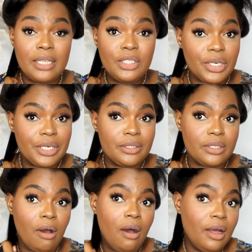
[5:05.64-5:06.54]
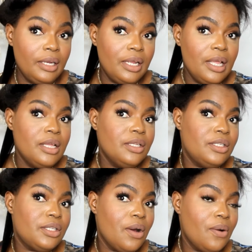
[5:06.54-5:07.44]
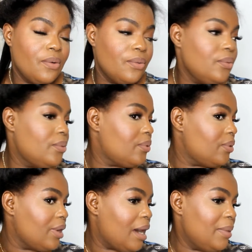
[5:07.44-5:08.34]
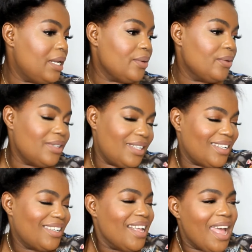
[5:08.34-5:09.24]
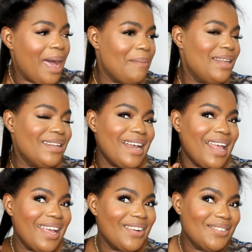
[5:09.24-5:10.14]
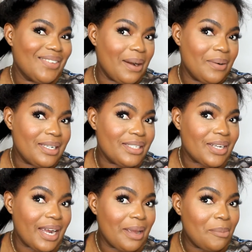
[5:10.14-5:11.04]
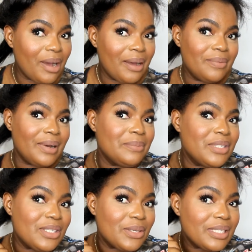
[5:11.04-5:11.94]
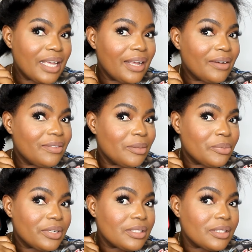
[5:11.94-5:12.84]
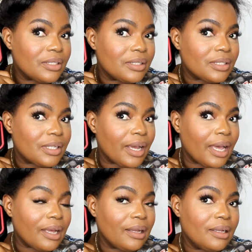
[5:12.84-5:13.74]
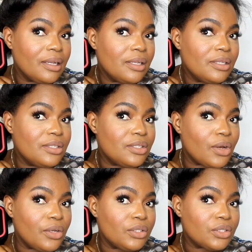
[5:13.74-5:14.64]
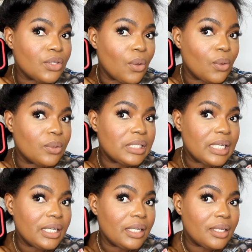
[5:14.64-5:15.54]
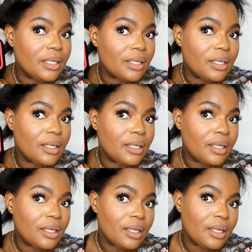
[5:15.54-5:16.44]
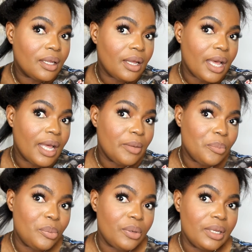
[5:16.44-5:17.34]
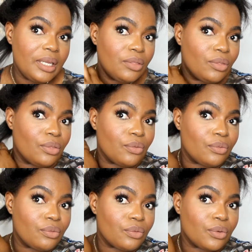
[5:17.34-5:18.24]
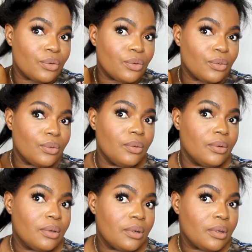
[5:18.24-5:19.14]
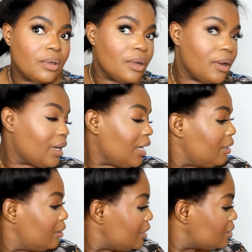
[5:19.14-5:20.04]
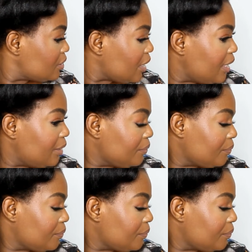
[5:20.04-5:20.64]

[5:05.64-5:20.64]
straighteners on. So ooh, I'm a little I'm a little like, ooh, I want to try it, but I'm so scared of the bristles. Okay, so you just hold it and pull it through. Okay, let's try it.